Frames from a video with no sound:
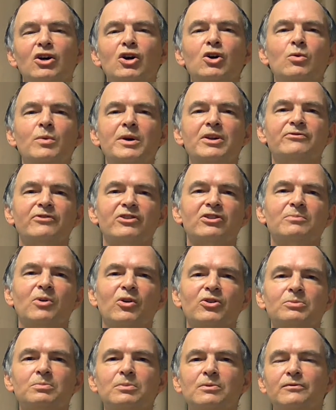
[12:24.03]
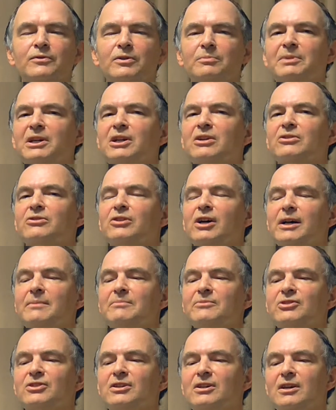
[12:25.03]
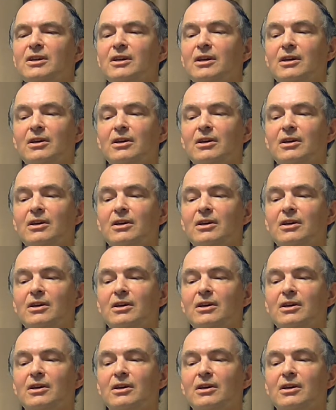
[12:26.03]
who is responsible for big crimes.